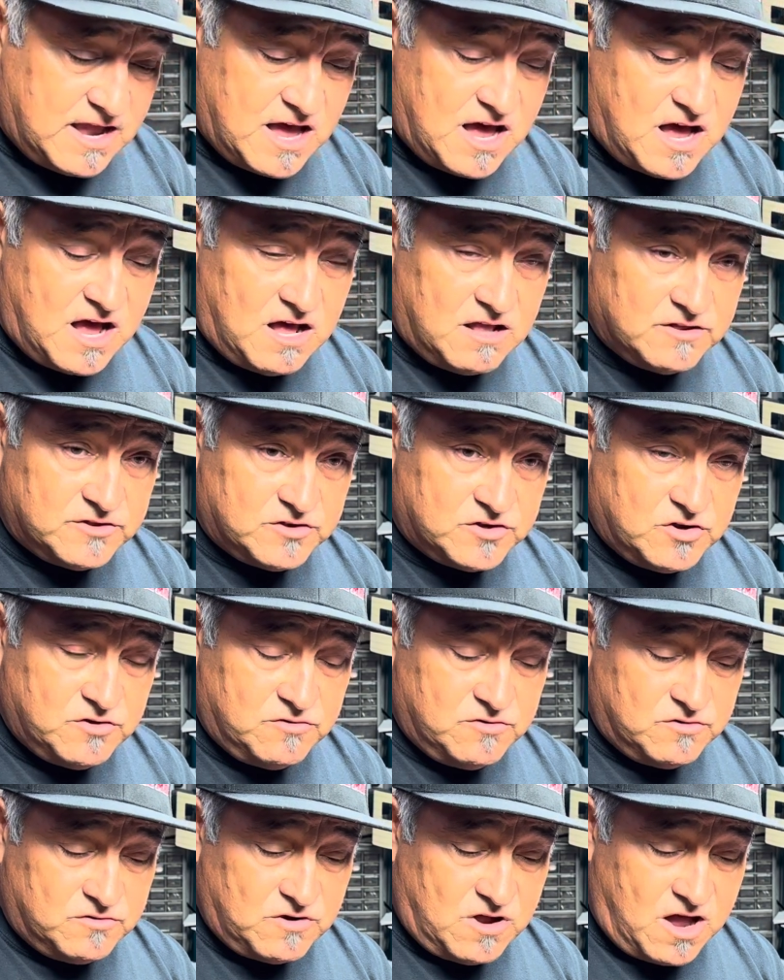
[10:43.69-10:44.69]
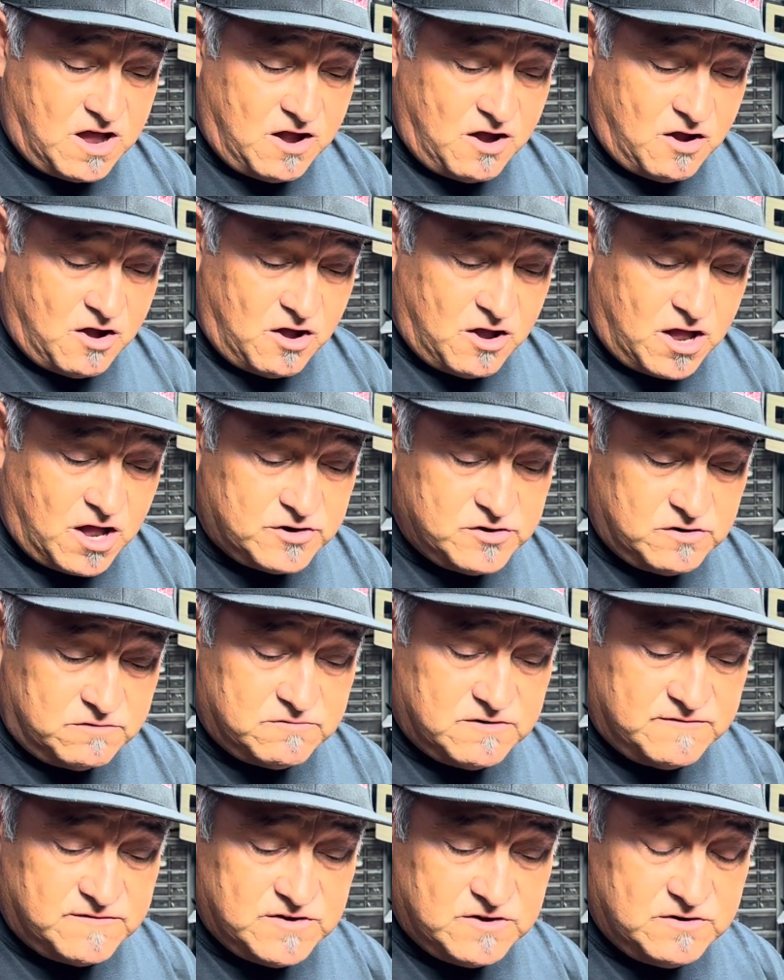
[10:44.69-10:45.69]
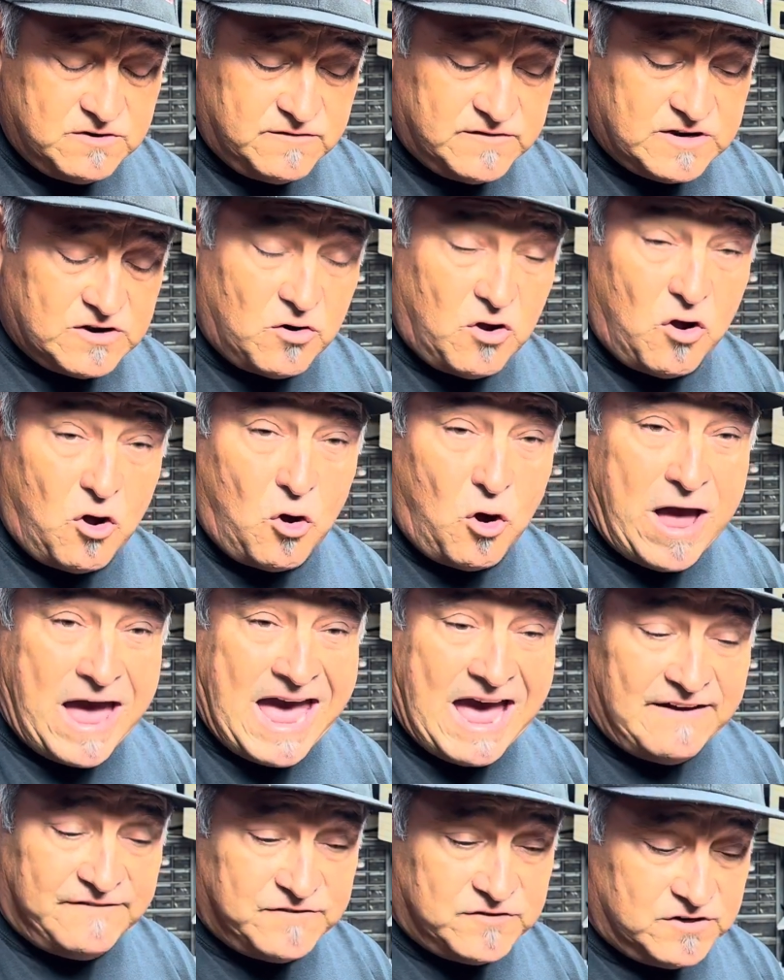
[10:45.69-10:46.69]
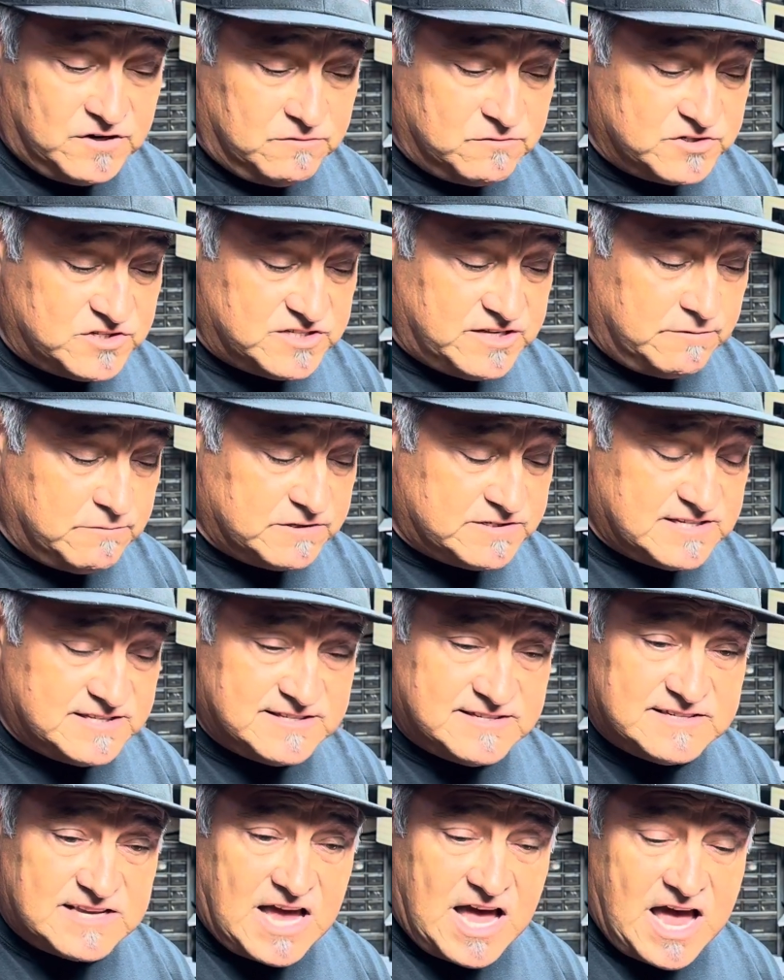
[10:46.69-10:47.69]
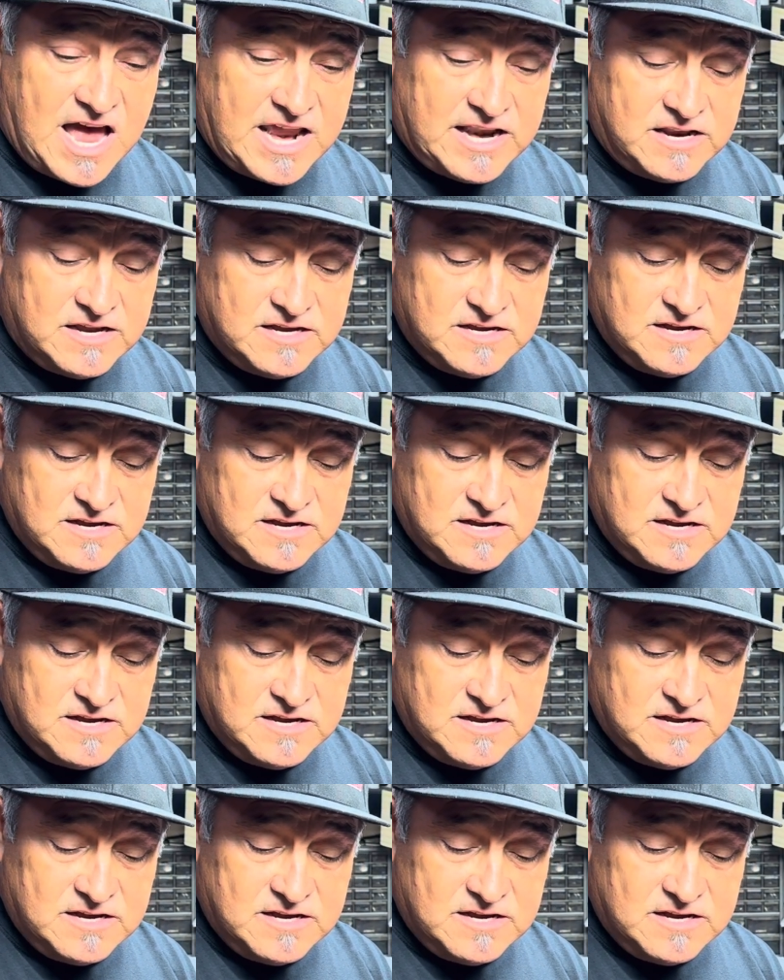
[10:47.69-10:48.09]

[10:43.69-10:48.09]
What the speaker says: I'll do a review of it after. We'll see what's inside.